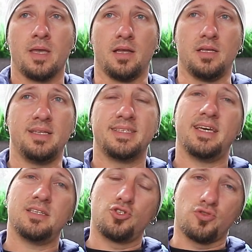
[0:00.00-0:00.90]
And it
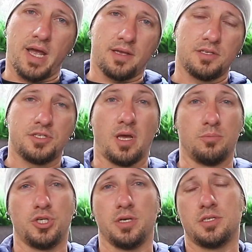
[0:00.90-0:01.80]
can track the
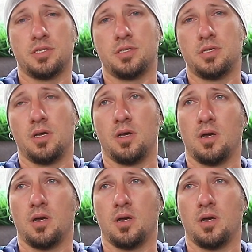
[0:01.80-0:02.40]
subjects